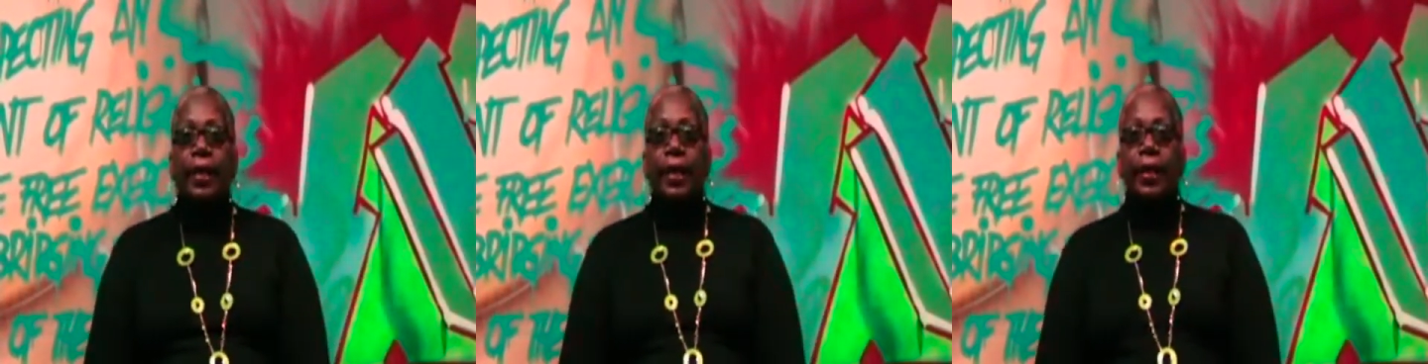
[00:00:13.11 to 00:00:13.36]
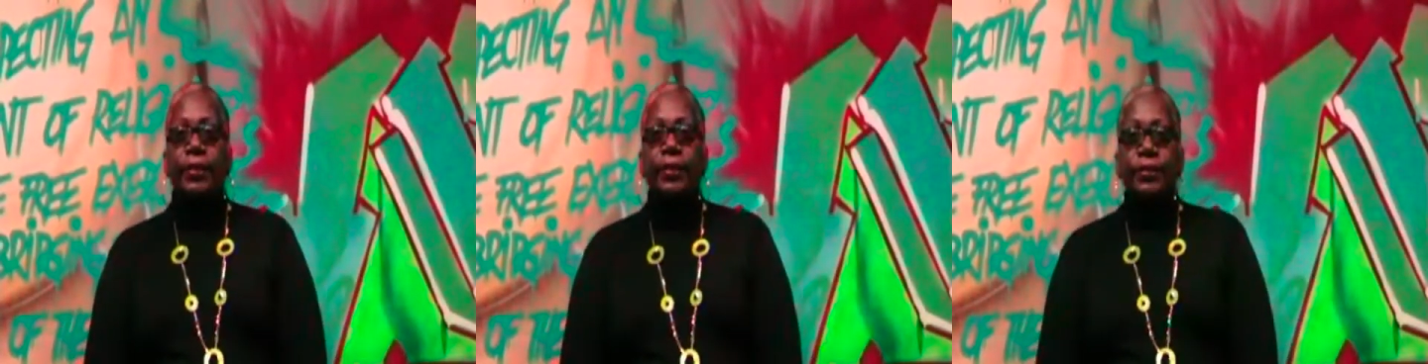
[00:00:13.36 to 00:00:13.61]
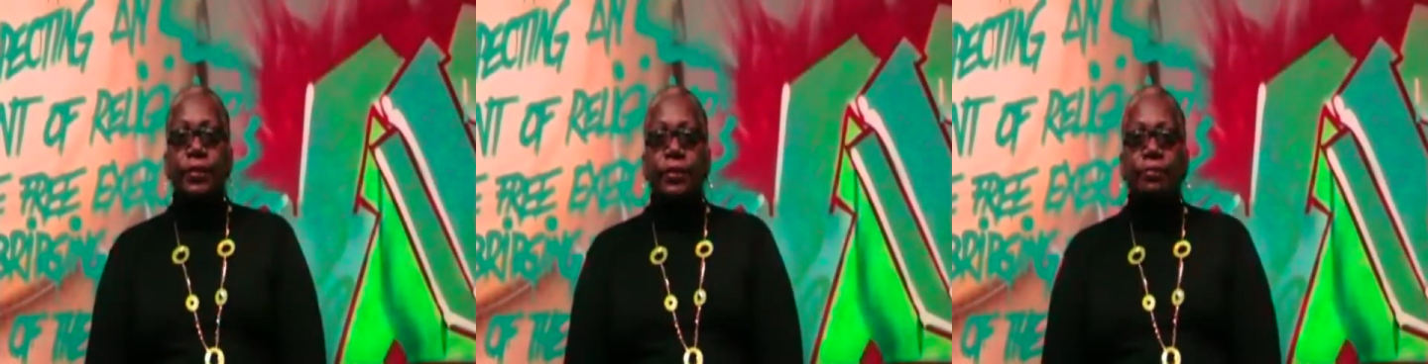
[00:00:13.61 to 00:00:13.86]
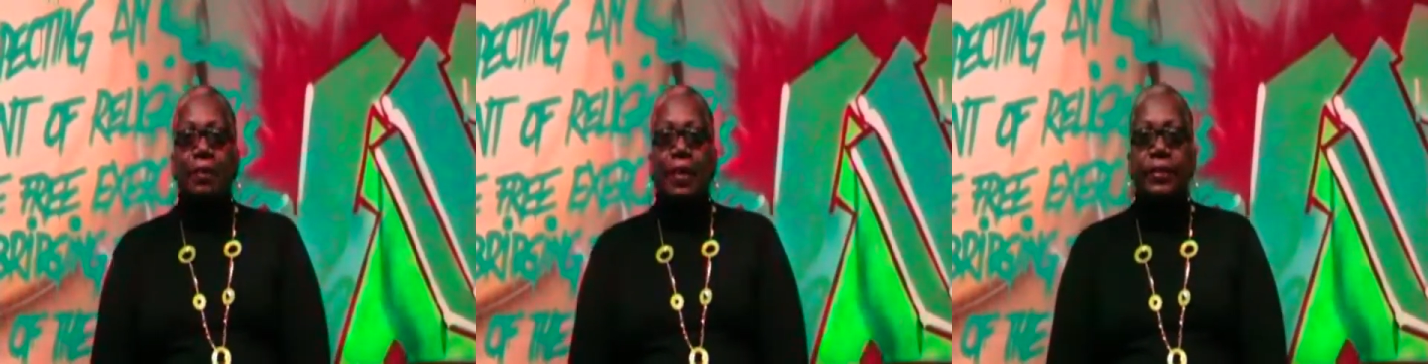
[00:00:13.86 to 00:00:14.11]
and this is
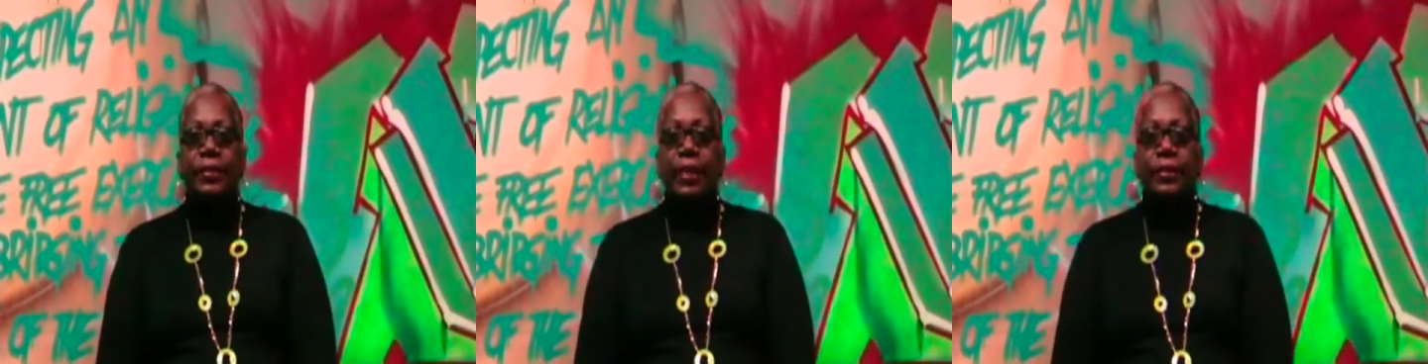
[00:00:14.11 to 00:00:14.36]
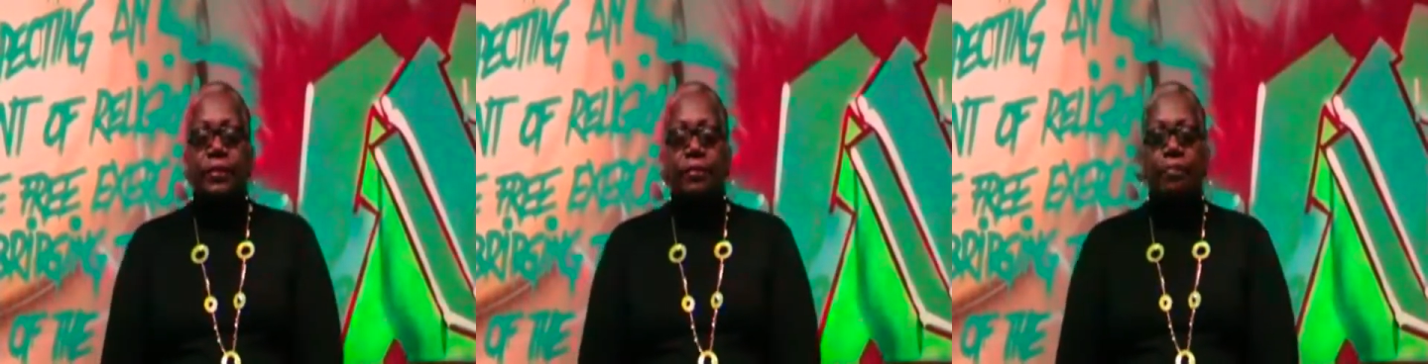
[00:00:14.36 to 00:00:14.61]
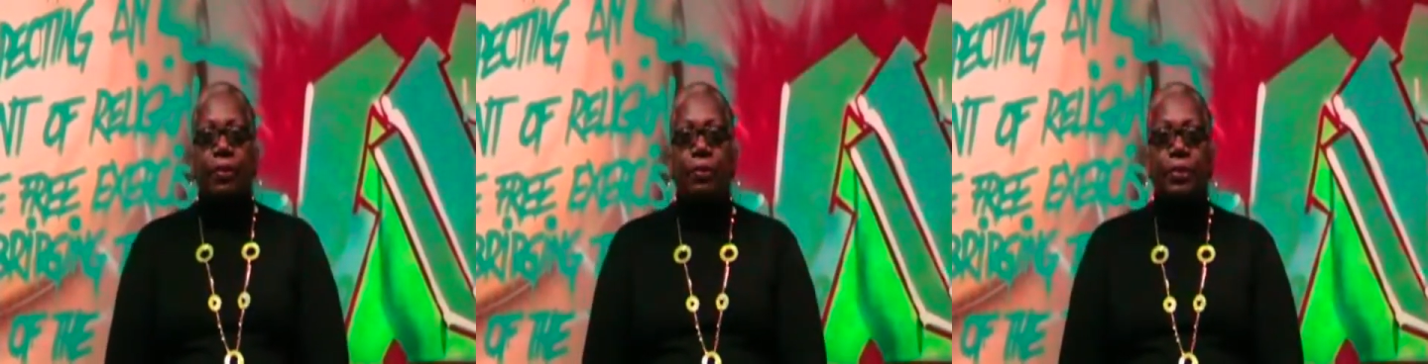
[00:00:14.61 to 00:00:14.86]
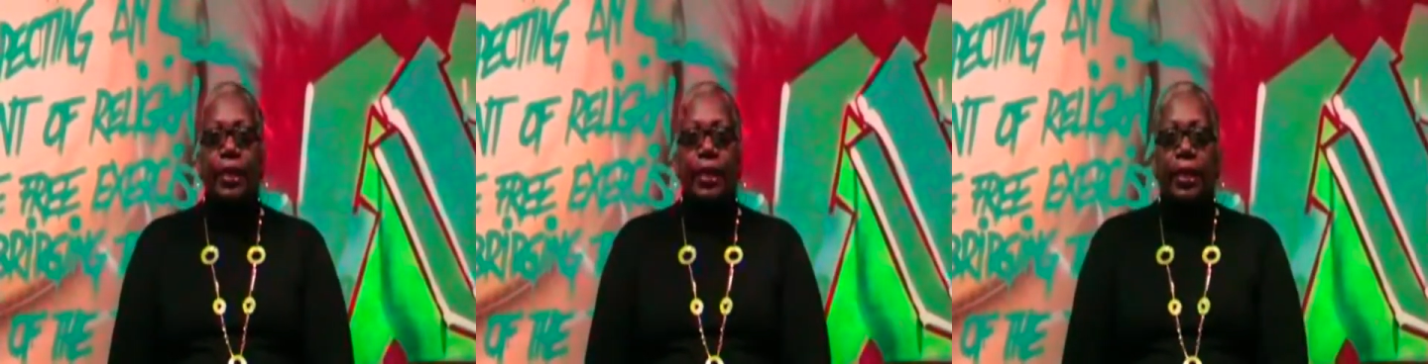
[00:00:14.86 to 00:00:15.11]
my
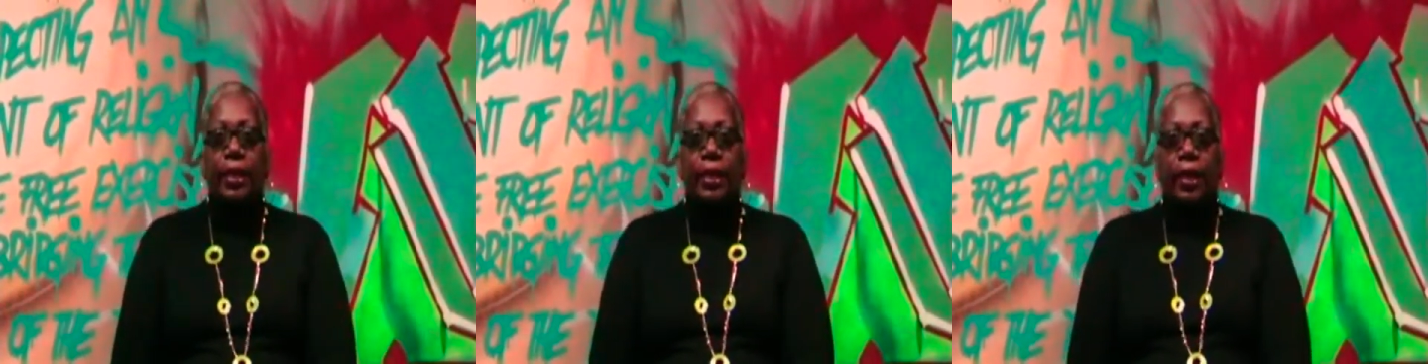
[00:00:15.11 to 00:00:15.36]
testimony